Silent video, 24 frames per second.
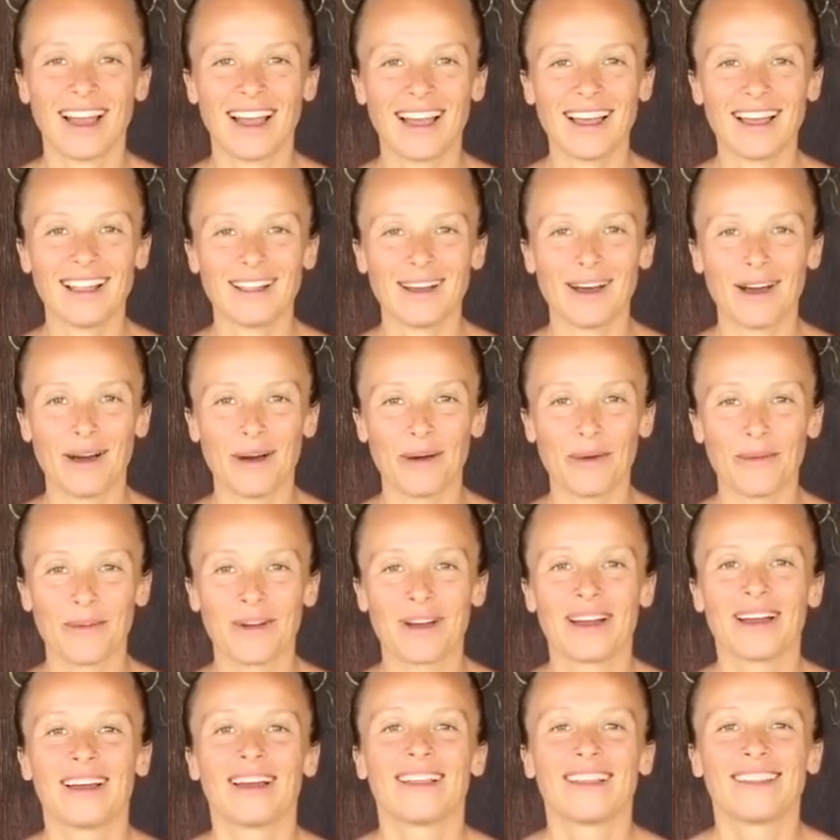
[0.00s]
Hello,
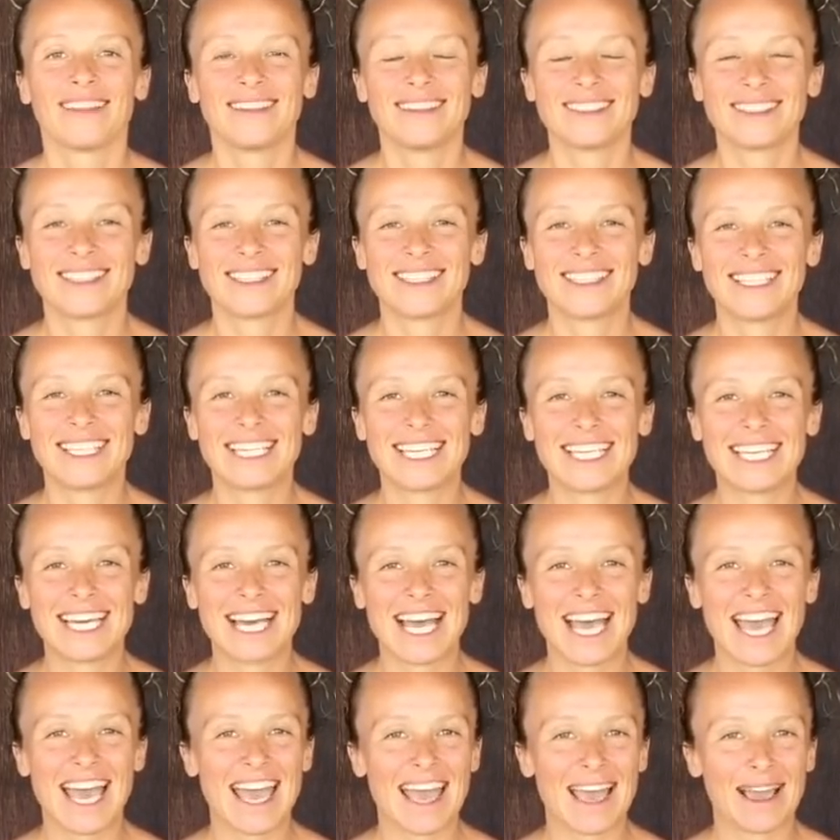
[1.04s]
this is
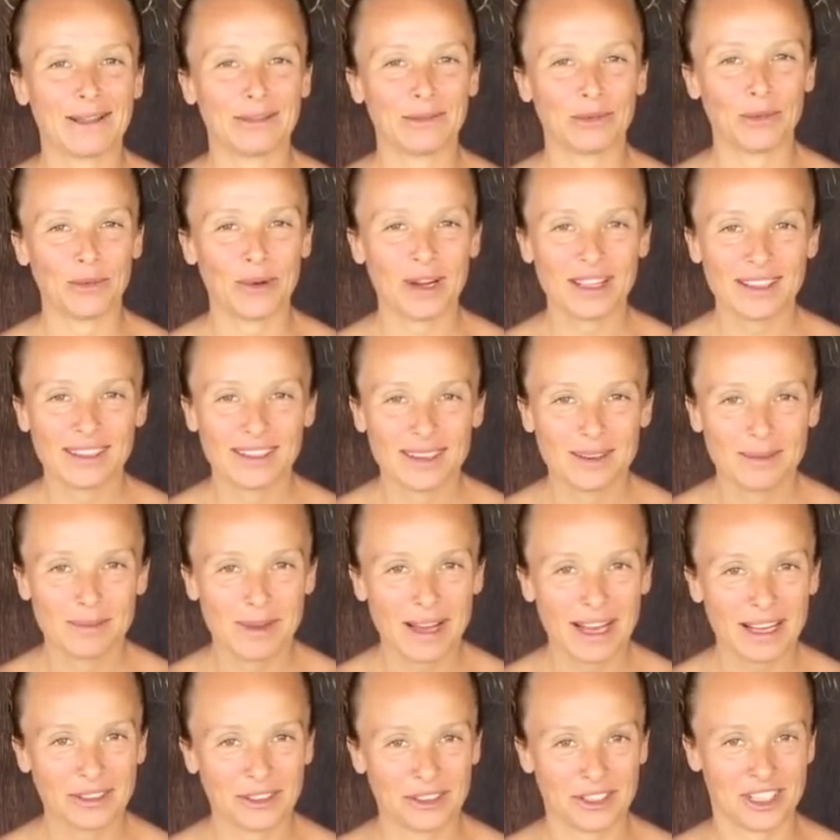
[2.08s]
Tina and welcome
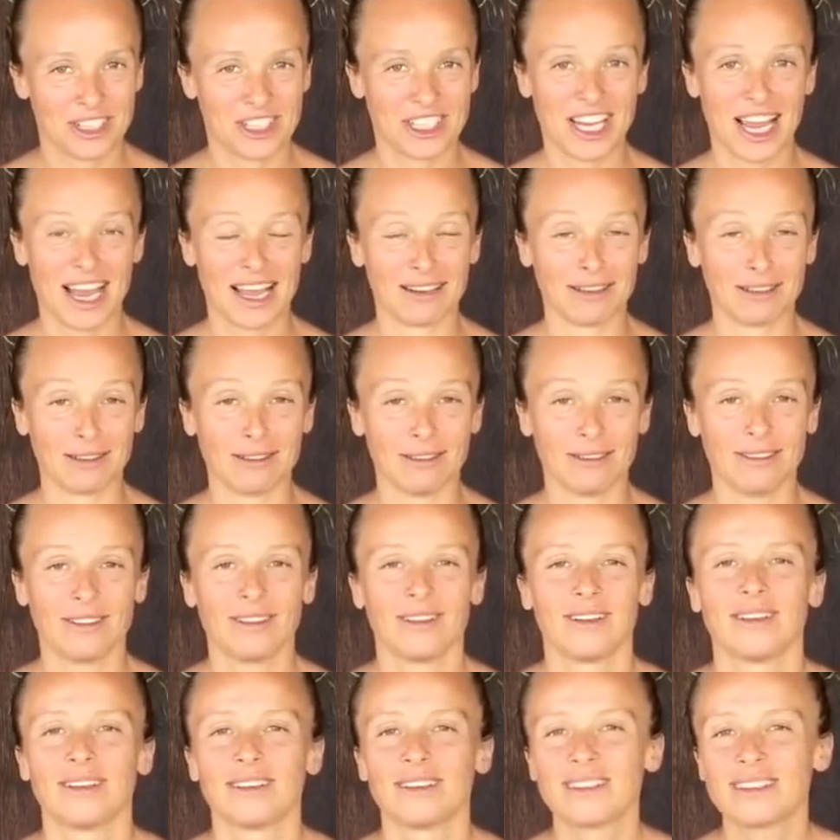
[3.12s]
back to our channel.
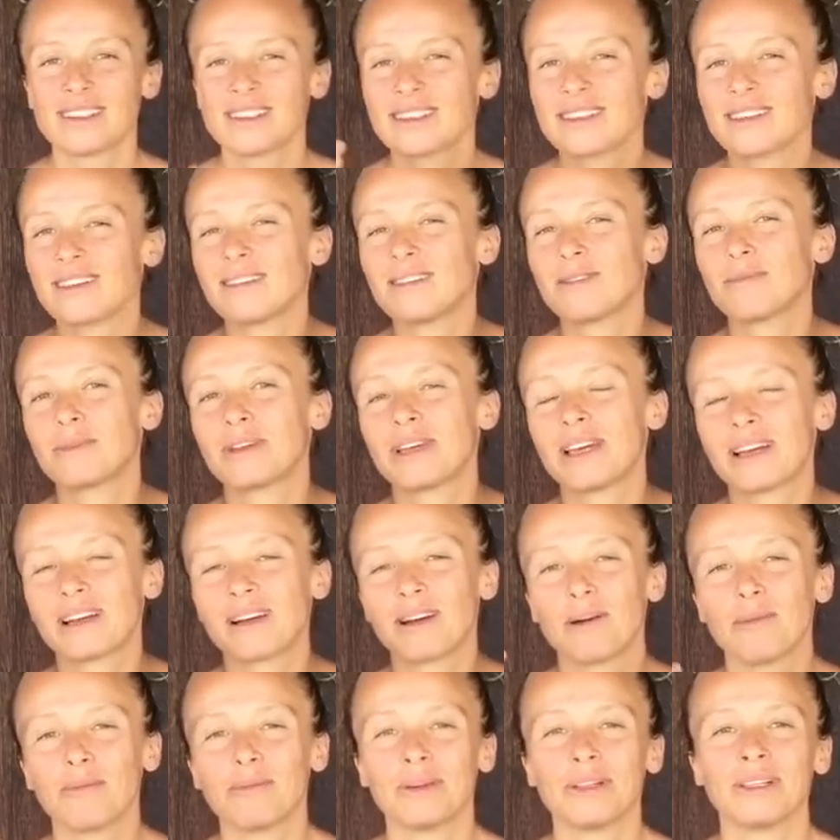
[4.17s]
This is gonna be a
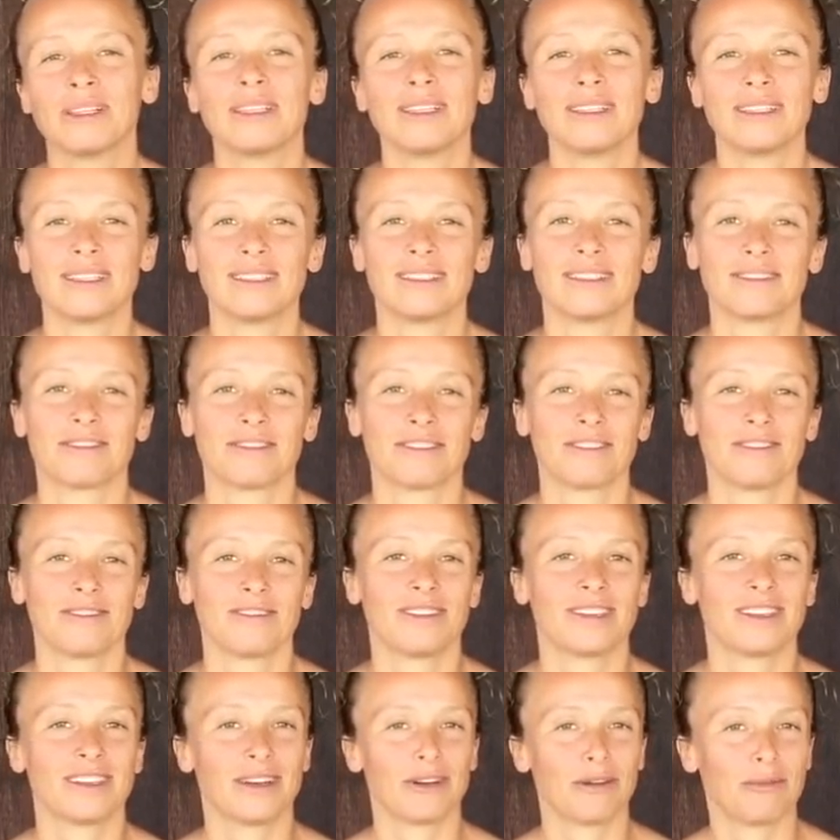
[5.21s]
completely different
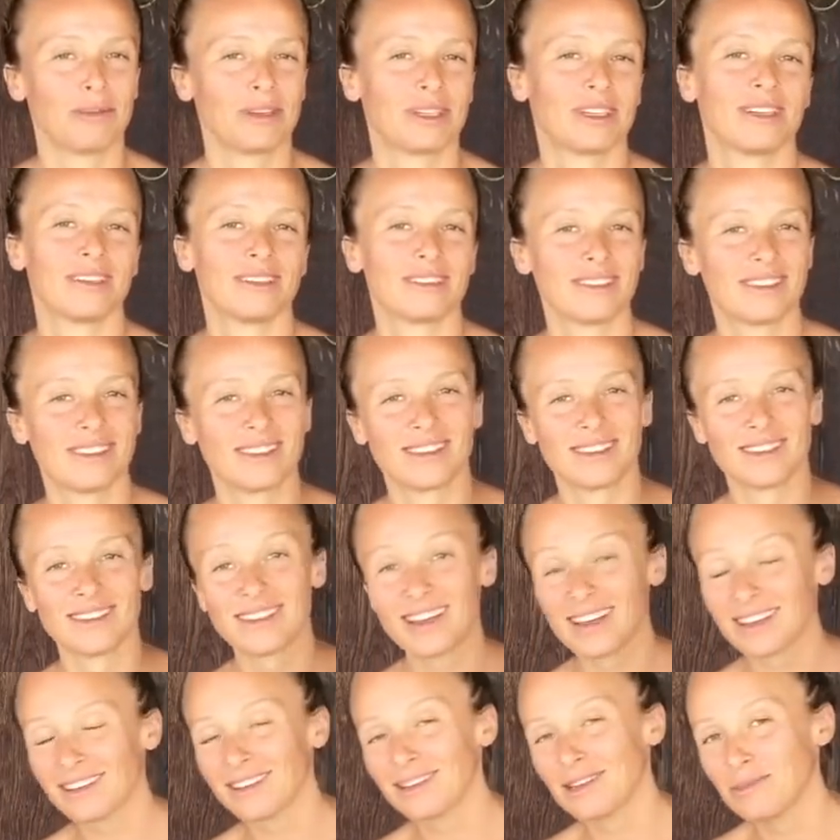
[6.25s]
video because this is
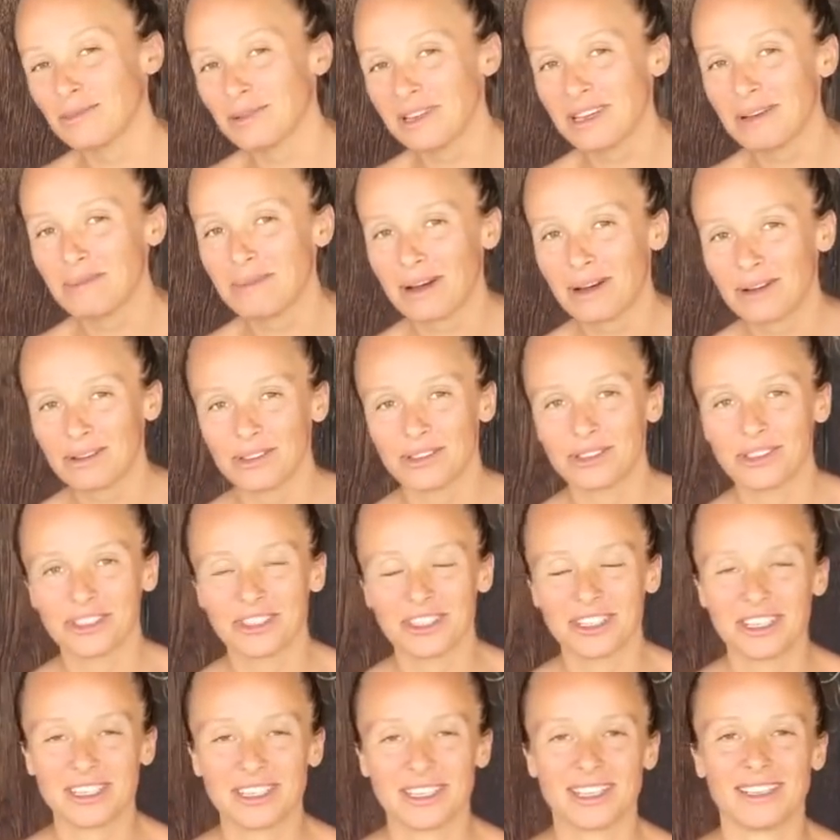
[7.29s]
not gonna be about
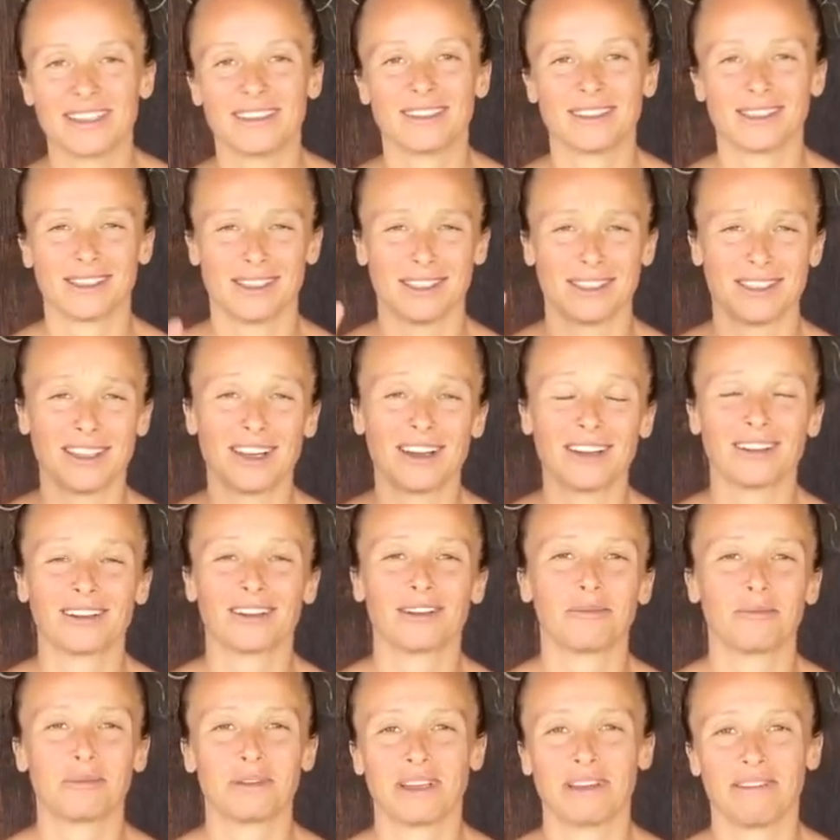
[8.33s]
durian and this is not
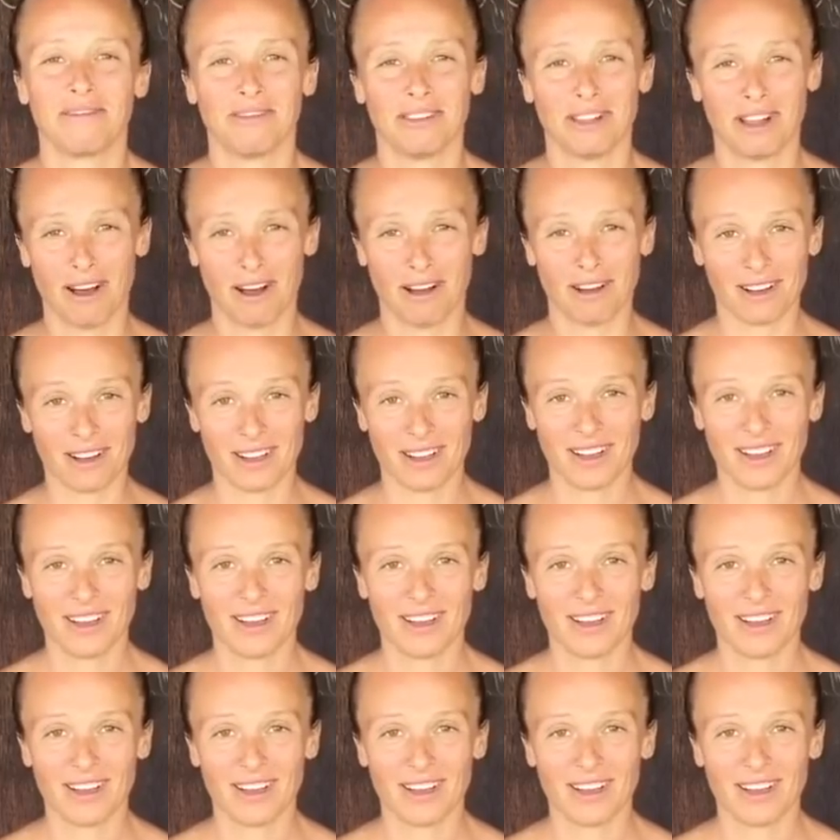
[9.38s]
gonna be a vlog.